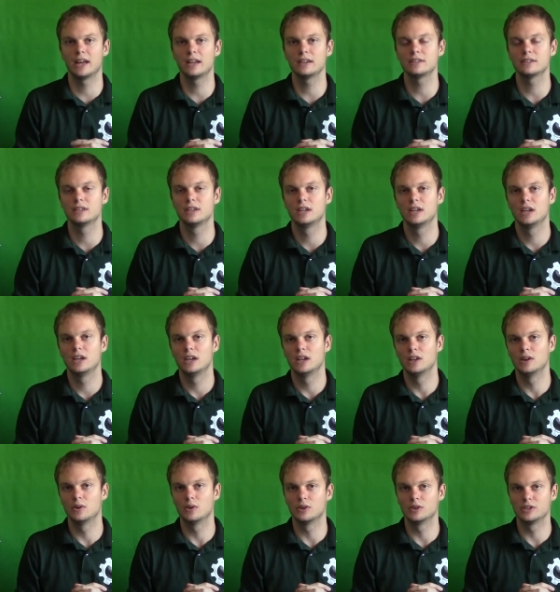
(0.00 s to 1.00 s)
at
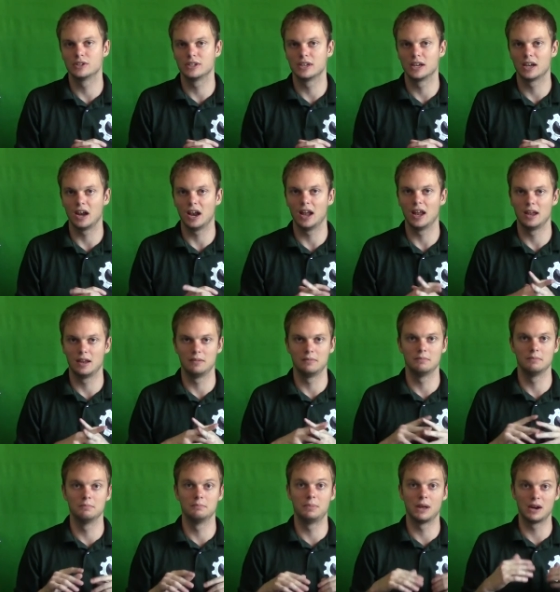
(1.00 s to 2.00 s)
in order to get a
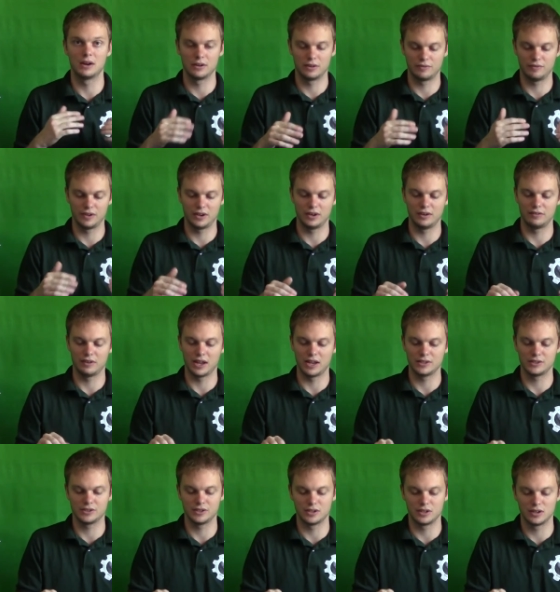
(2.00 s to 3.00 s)
better definitive
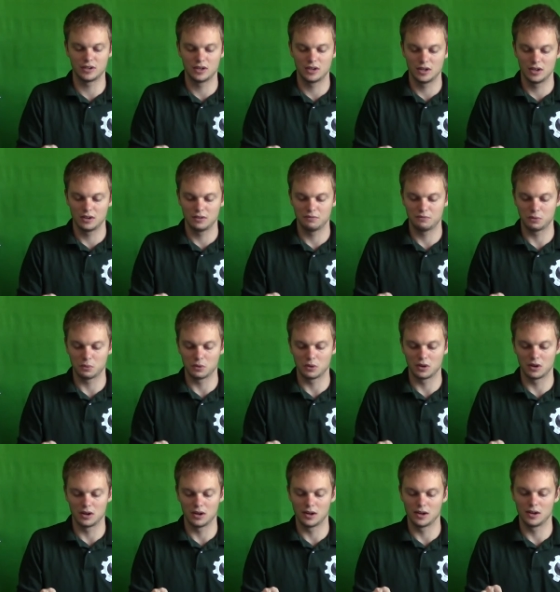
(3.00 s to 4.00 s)
answer
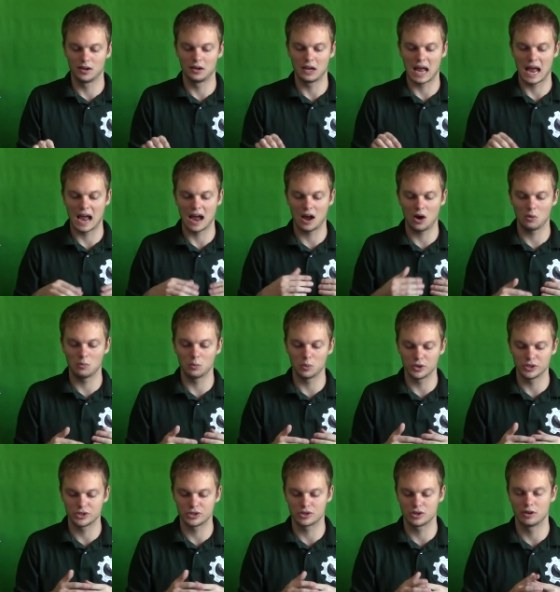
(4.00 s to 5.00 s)
for uh, how
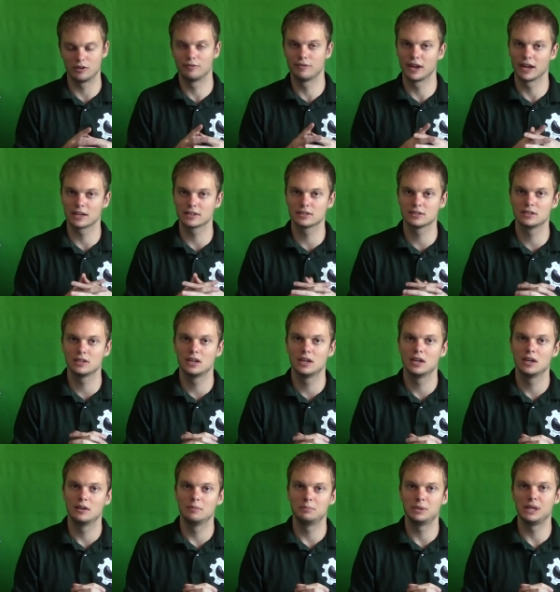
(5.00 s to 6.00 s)
moisture affects
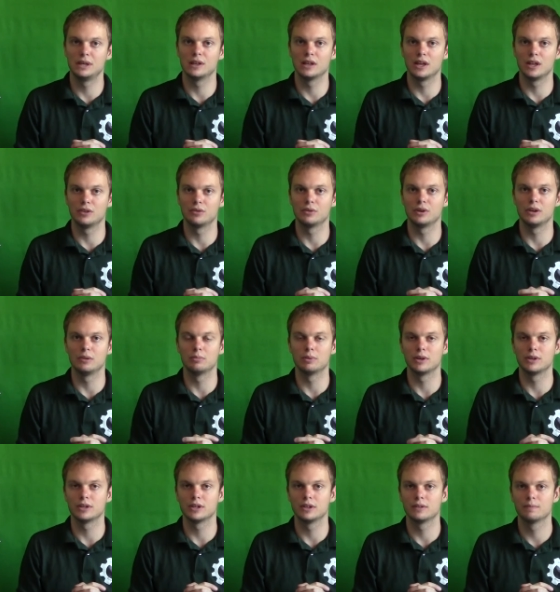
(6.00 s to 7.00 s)
P L A three D
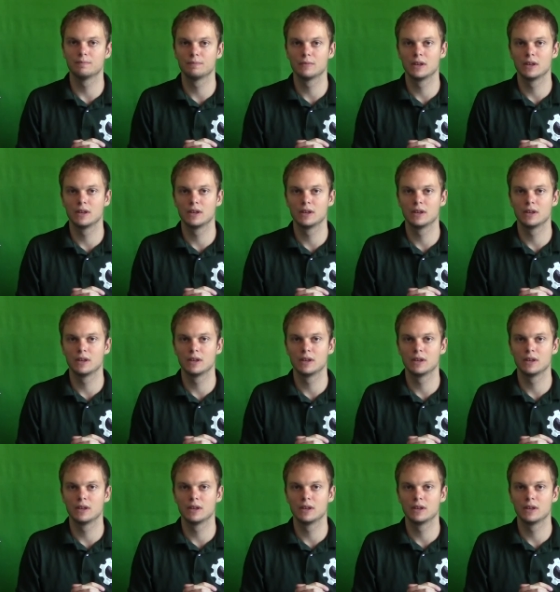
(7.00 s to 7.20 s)
printing.